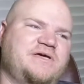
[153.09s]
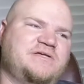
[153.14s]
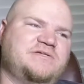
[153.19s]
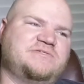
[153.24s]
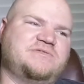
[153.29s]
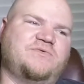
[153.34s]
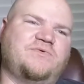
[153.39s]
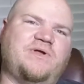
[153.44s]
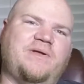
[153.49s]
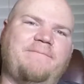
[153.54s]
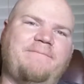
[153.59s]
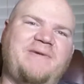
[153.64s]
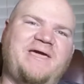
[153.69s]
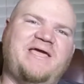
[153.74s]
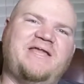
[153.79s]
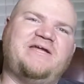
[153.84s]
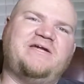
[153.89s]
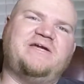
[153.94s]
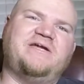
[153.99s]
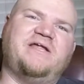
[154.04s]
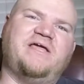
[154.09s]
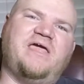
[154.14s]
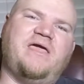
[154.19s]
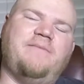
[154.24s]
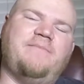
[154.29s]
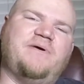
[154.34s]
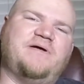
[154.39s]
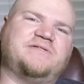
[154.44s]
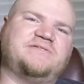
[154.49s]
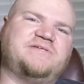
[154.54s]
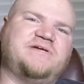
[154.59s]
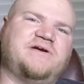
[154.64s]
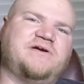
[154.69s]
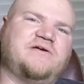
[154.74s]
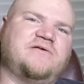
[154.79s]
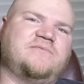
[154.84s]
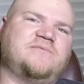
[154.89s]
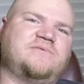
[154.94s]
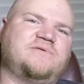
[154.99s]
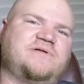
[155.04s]
So when I made it and it came out
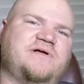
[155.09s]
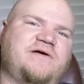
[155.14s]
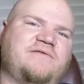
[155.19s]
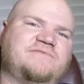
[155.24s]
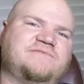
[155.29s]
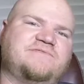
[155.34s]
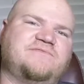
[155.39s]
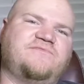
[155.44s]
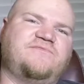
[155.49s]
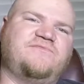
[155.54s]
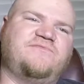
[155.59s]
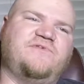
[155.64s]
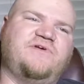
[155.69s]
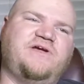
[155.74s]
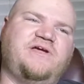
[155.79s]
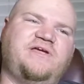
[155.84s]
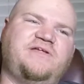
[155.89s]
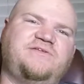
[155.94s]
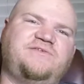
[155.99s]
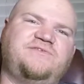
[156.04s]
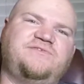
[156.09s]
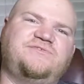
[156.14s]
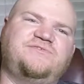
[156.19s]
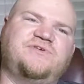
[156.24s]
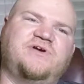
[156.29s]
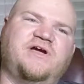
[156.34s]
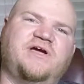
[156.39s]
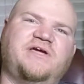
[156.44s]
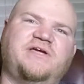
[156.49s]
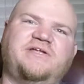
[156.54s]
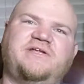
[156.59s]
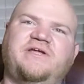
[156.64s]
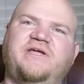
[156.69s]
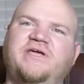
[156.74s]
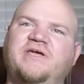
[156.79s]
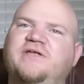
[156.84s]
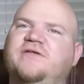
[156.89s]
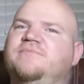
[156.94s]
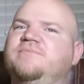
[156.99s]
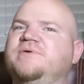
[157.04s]
terrible, I was afraid to try it
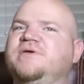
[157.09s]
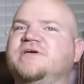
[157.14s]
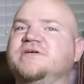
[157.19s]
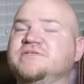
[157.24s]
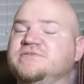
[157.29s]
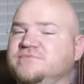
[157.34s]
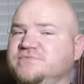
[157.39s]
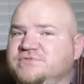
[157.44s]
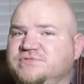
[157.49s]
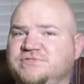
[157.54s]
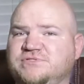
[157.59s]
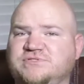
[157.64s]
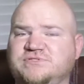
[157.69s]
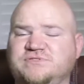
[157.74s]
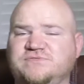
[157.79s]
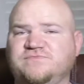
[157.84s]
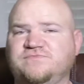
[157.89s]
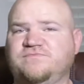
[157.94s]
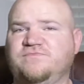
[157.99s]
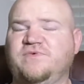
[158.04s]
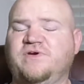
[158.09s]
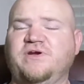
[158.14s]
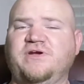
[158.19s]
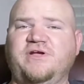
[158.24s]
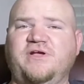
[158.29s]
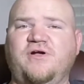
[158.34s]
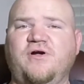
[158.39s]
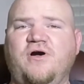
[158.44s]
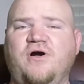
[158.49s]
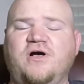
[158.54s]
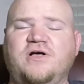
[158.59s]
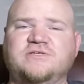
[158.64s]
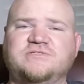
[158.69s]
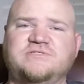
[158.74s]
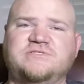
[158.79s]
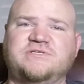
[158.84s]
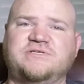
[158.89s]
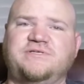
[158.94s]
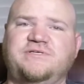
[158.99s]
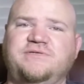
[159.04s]
again because it was just very
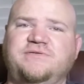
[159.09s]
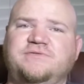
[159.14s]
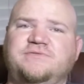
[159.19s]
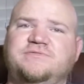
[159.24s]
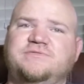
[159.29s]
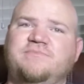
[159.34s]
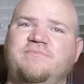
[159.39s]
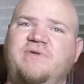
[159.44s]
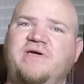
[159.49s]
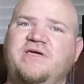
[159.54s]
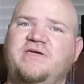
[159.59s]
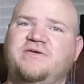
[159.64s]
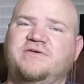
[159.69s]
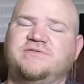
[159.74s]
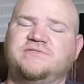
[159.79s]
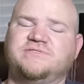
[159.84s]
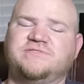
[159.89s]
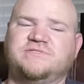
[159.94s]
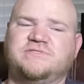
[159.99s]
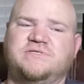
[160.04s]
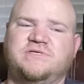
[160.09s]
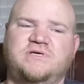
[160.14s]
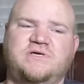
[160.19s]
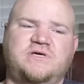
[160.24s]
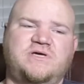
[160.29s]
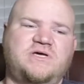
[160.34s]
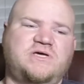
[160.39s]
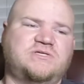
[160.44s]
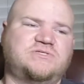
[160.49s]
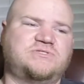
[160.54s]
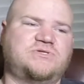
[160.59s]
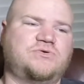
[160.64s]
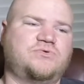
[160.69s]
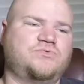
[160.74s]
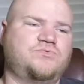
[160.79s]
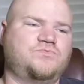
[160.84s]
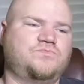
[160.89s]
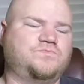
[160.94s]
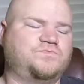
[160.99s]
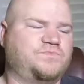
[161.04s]
costly to make it.
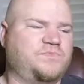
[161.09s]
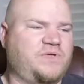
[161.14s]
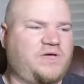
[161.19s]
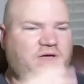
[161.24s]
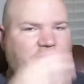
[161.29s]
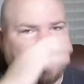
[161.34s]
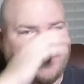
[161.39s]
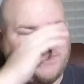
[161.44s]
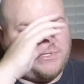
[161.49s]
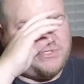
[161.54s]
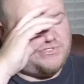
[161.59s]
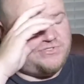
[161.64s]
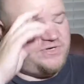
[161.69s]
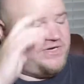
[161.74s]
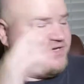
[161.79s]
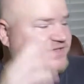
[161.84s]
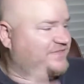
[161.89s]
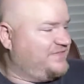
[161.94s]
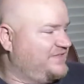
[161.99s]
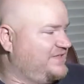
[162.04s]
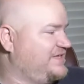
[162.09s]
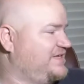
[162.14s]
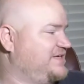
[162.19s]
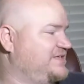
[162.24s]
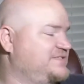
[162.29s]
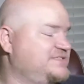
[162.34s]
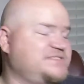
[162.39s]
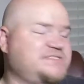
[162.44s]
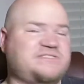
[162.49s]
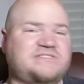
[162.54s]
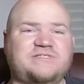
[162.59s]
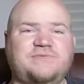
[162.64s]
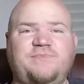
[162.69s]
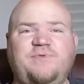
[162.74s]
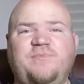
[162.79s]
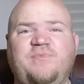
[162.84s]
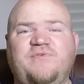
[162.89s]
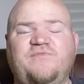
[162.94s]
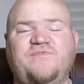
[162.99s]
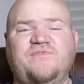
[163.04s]
So I'm gonna try this. This is gonna be
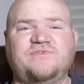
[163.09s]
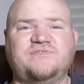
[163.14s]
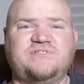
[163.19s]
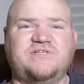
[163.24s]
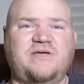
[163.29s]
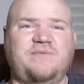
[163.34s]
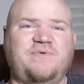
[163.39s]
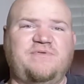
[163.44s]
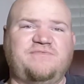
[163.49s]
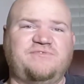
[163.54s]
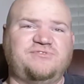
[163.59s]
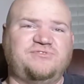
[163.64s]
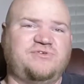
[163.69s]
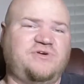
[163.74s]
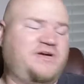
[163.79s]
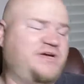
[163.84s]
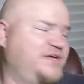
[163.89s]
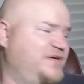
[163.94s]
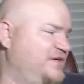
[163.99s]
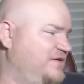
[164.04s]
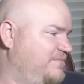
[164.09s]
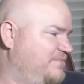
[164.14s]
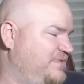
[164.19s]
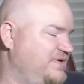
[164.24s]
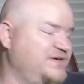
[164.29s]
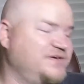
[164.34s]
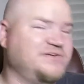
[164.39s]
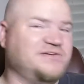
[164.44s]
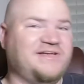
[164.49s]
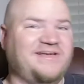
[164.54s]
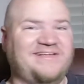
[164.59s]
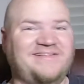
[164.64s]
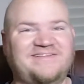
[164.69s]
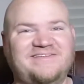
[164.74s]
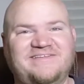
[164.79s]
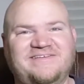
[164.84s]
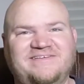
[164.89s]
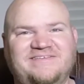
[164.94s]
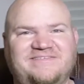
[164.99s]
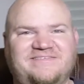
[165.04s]
my first time ever trying a beer like
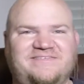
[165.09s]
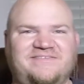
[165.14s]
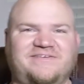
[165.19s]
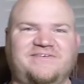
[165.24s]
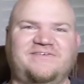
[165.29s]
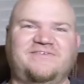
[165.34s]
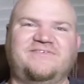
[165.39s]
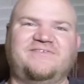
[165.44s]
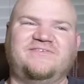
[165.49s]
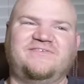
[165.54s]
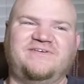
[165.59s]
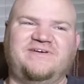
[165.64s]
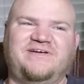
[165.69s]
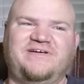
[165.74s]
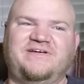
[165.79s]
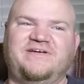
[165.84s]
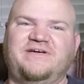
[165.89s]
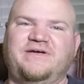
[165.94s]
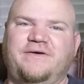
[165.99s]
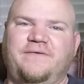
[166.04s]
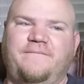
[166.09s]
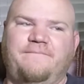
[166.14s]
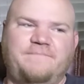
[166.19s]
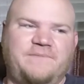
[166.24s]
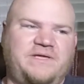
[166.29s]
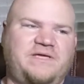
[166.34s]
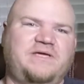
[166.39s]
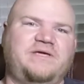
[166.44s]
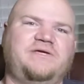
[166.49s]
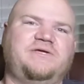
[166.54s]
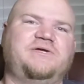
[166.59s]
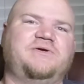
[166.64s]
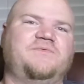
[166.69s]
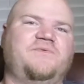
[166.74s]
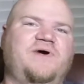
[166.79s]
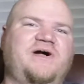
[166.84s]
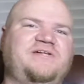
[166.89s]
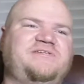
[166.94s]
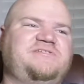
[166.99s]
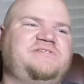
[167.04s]
this. So you're
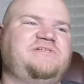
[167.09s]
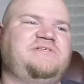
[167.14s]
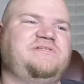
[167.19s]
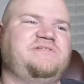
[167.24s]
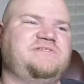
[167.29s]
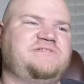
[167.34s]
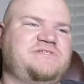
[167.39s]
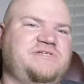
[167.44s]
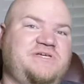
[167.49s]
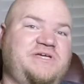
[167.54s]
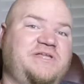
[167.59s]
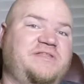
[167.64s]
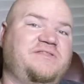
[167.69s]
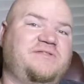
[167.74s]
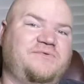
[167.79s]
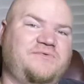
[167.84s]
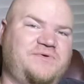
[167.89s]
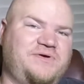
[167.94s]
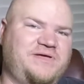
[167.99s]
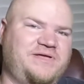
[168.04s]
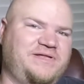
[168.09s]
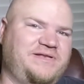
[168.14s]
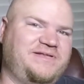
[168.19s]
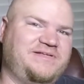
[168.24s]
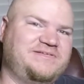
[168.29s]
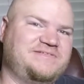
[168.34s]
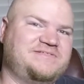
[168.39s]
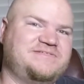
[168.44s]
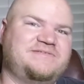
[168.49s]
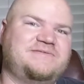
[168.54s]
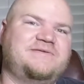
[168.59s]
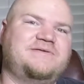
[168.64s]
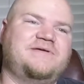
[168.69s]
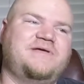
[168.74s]
watching, so you get to witness